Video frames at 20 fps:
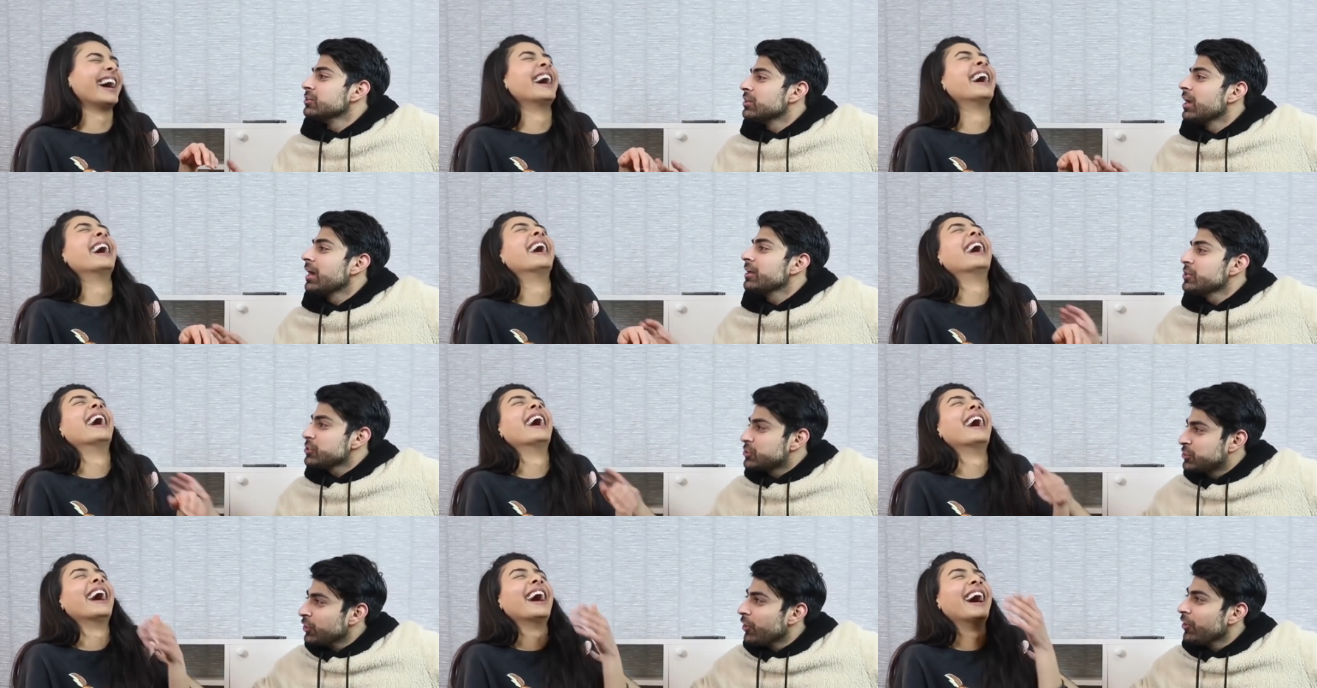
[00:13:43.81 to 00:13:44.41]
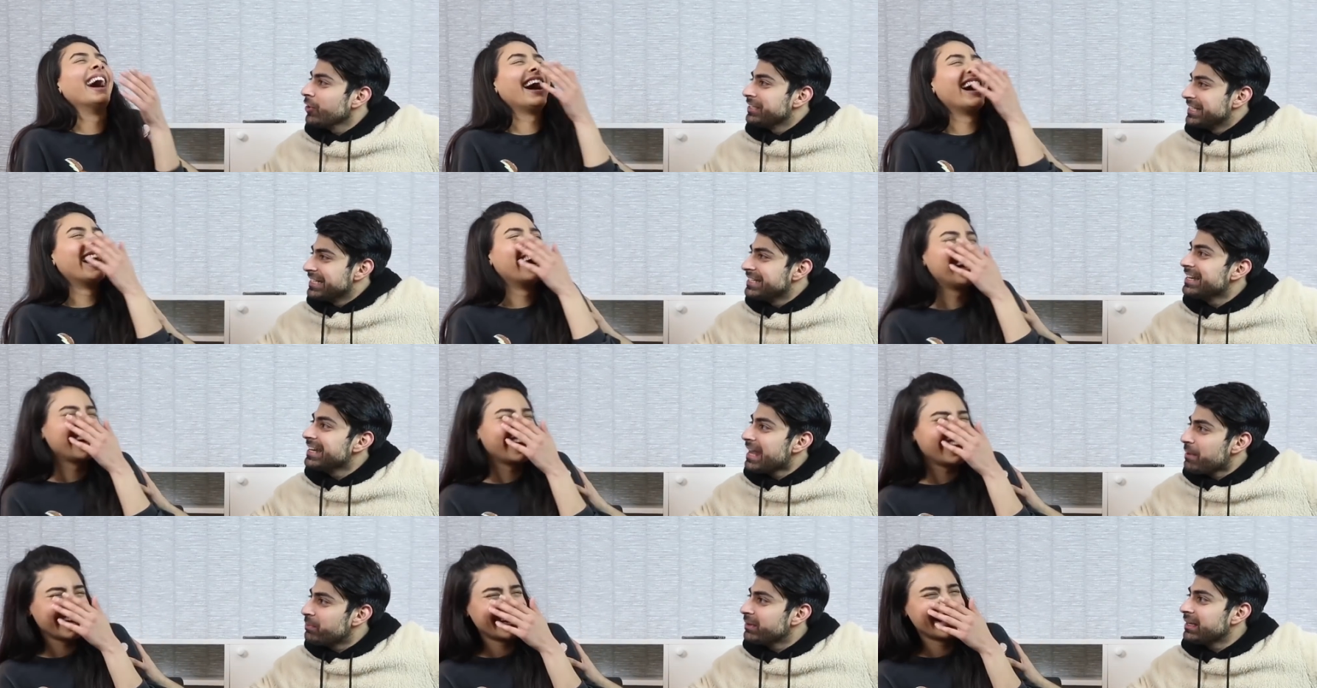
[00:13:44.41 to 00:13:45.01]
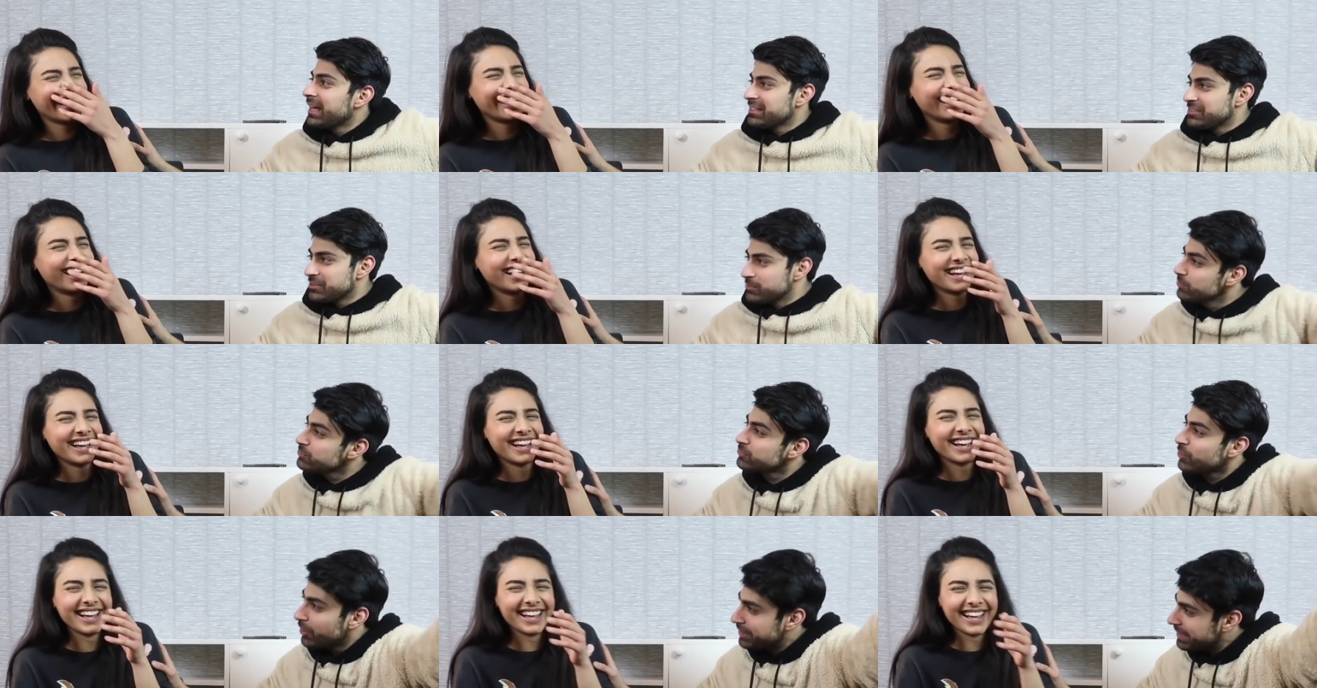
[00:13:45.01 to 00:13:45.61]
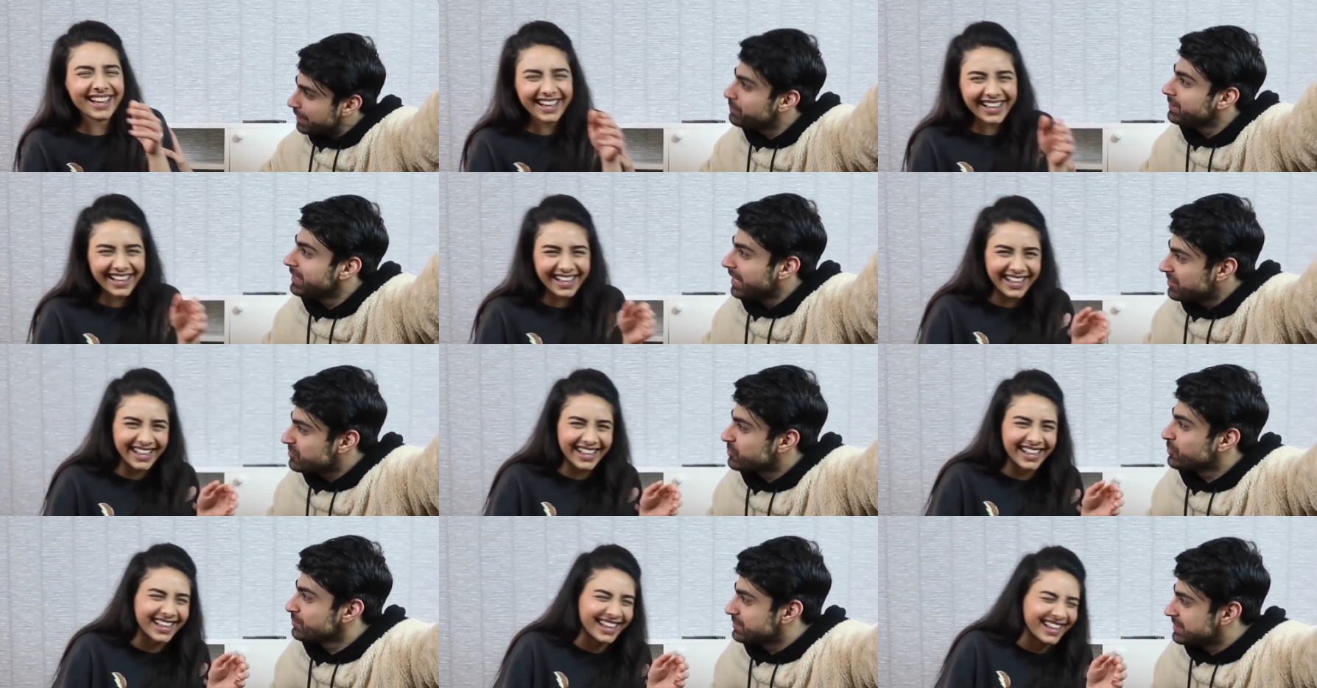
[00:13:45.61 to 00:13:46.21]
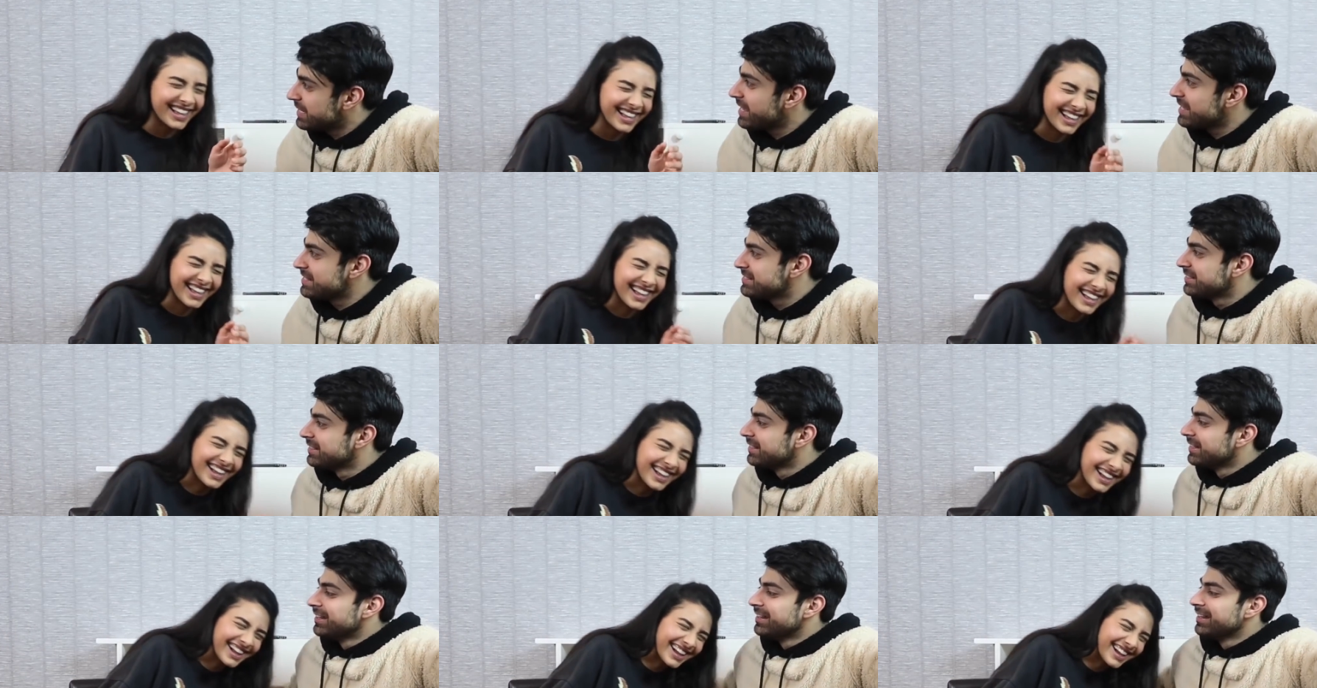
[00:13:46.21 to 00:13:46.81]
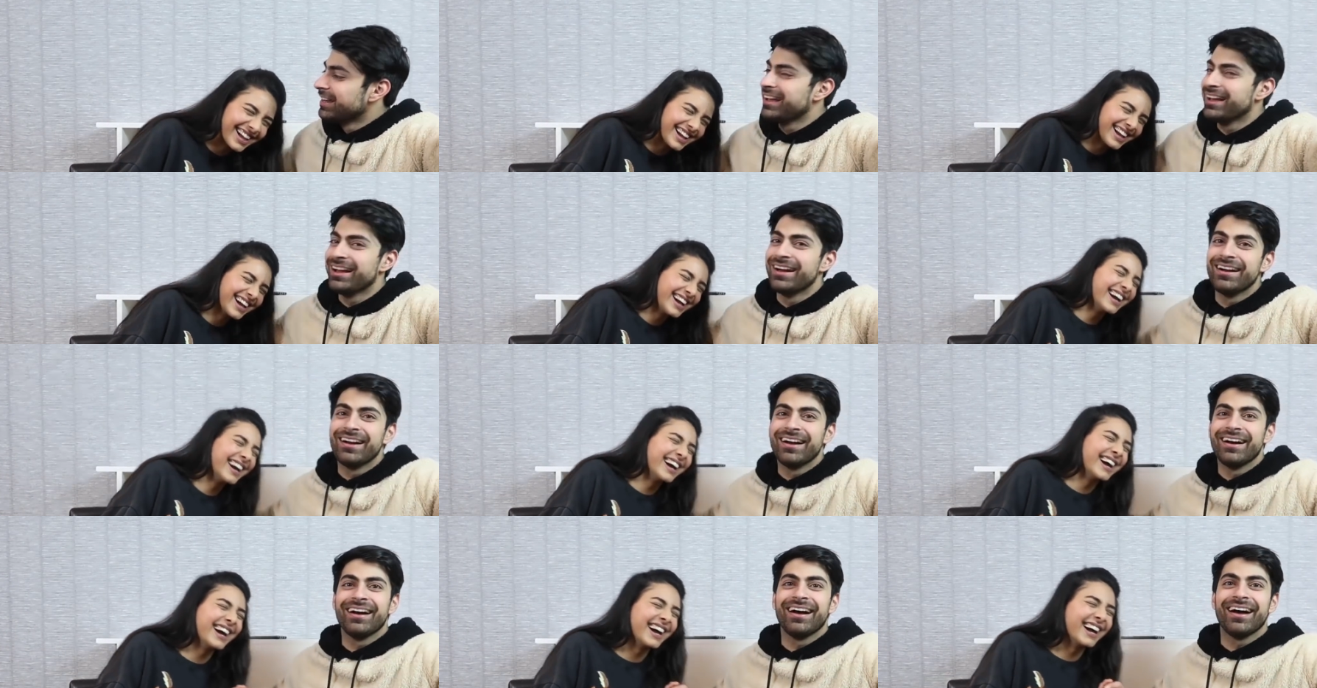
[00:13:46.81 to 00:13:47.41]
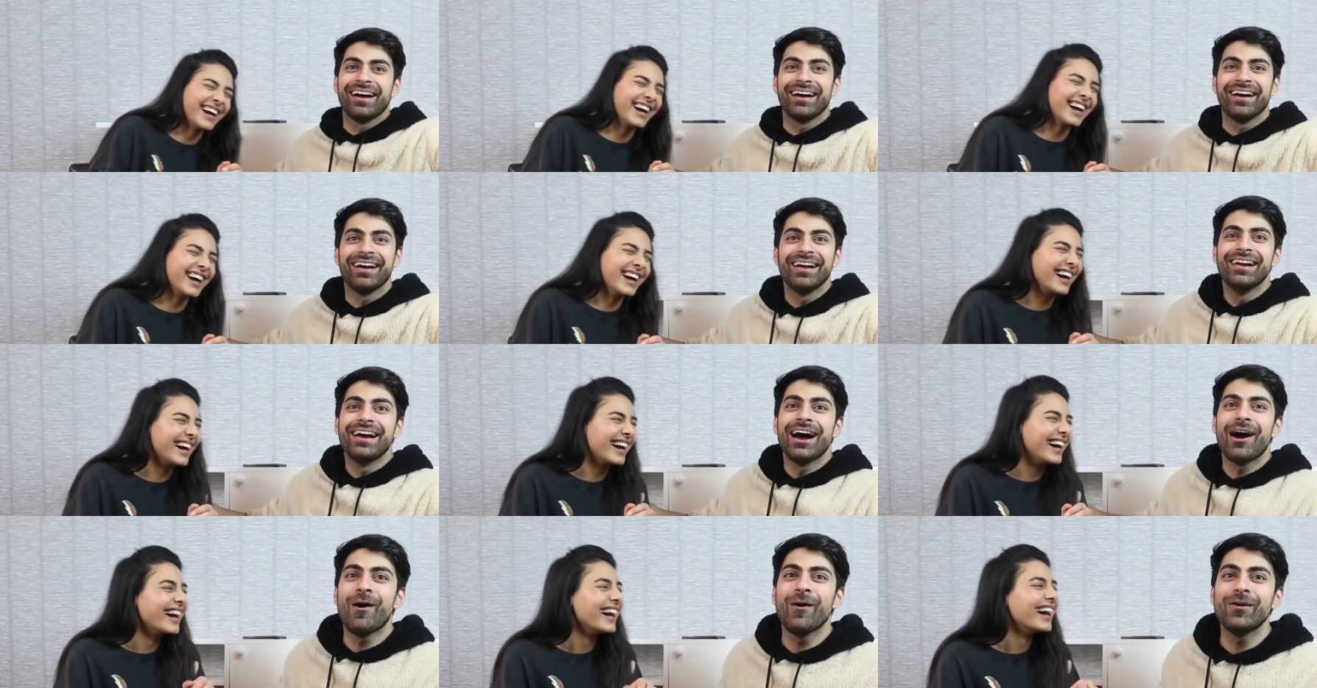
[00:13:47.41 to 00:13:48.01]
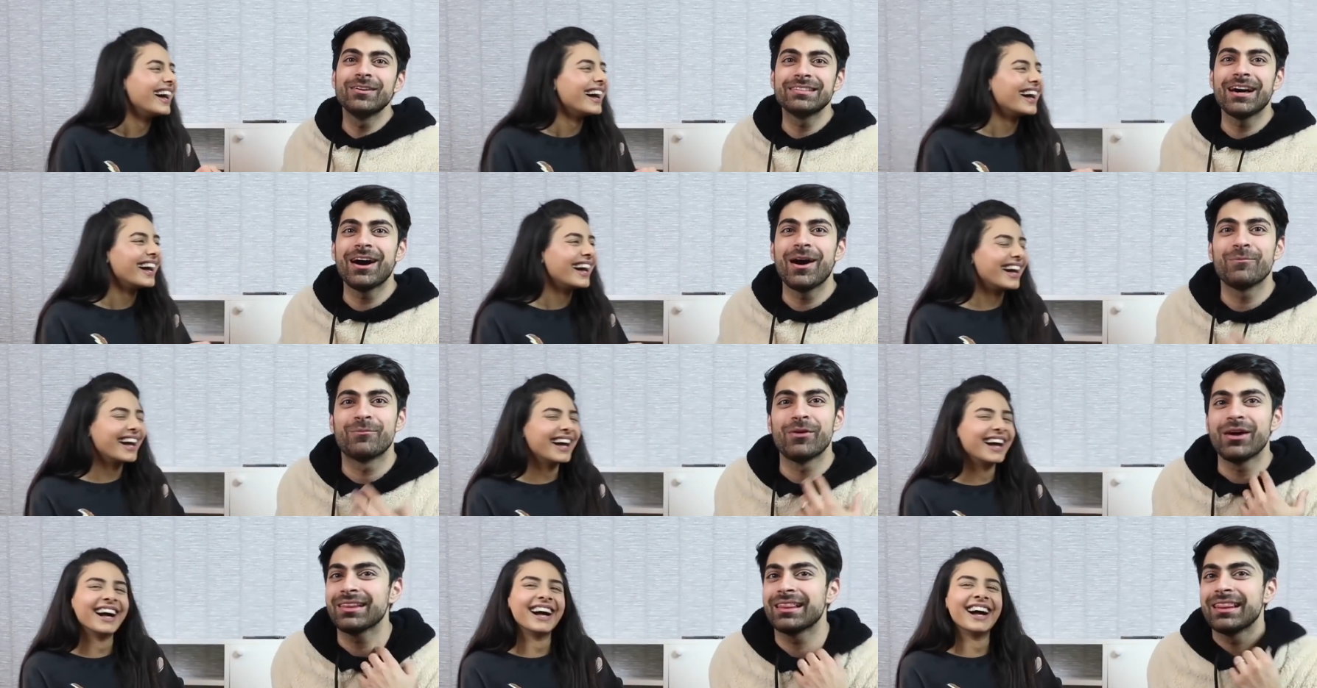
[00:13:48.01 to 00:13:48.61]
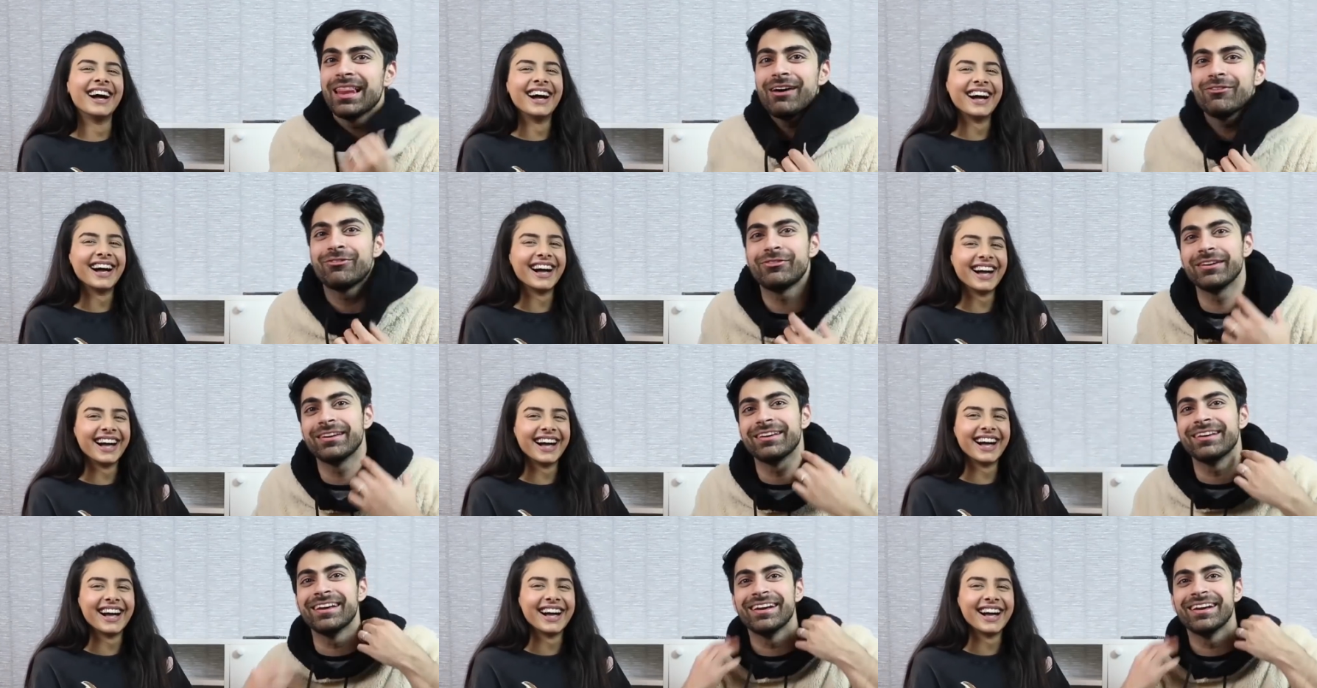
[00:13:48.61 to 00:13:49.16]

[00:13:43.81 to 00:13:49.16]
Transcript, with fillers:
Speaker 1: Are you sure? You need a nebulizer? we has got a nebulizer upstairs. Always out of breath laughing.